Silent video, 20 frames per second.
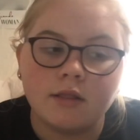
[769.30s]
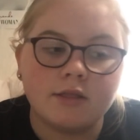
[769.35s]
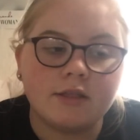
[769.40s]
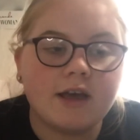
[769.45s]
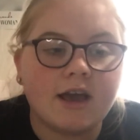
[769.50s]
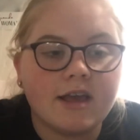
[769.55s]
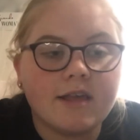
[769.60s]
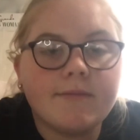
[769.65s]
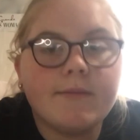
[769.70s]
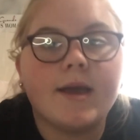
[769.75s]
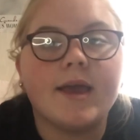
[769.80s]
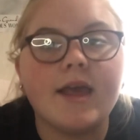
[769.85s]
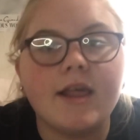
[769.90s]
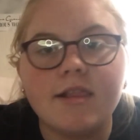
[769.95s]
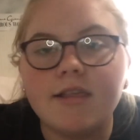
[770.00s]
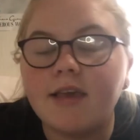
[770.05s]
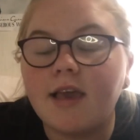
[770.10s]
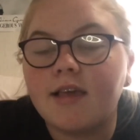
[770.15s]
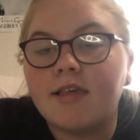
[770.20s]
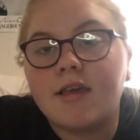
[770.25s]
that is my
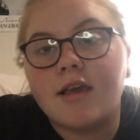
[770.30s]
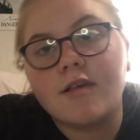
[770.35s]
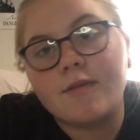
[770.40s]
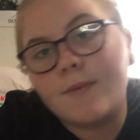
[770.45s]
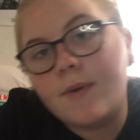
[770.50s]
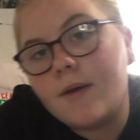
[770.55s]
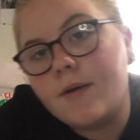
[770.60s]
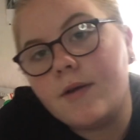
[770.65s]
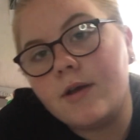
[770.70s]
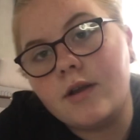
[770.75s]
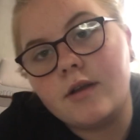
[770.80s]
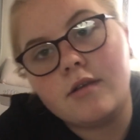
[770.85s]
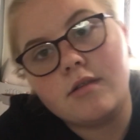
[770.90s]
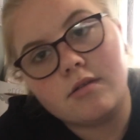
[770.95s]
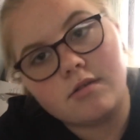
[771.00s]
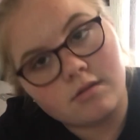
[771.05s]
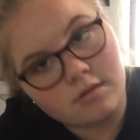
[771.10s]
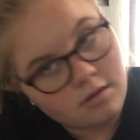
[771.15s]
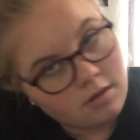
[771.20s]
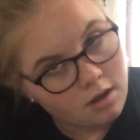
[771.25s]
NCS experience.
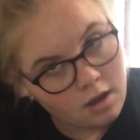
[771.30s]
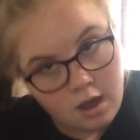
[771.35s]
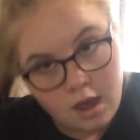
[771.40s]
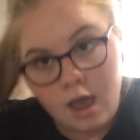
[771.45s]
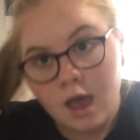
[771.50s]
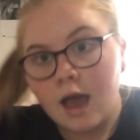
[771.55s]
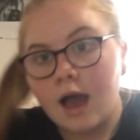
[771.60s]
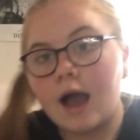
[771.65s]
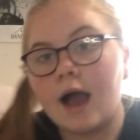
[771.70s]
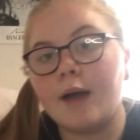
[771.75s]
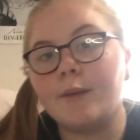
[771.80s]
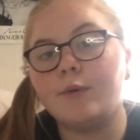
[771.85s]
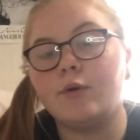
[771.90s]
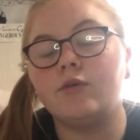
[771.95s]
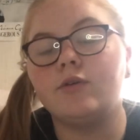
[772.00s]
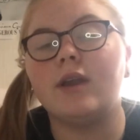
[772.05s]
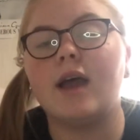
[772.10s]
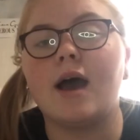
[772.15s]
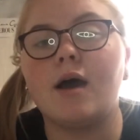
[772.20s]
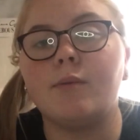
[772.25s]
I
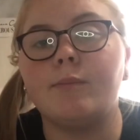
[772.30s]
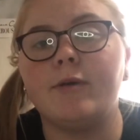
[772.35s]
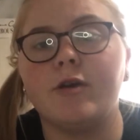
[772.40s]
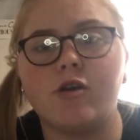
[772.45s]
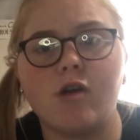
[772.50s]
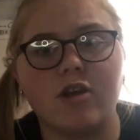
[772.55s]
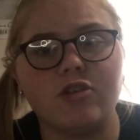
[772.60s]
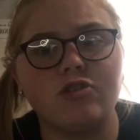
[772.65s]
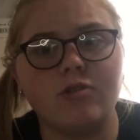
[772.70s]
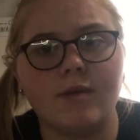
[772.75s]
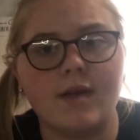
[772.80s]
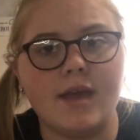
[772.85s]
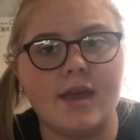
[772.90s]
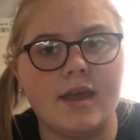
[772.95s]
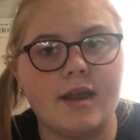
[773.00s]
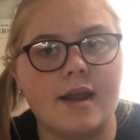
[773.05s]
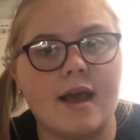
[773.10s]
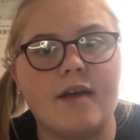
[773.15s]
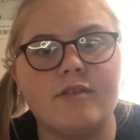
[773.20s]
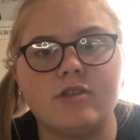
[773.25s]
will now be
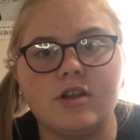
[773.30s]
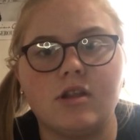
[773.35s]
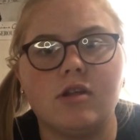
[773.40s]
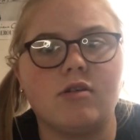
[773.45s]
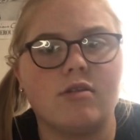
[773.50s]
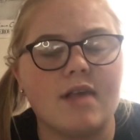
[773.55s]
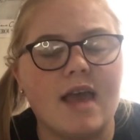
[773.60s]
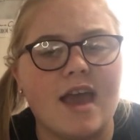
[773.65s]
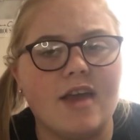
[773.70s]
graduating after those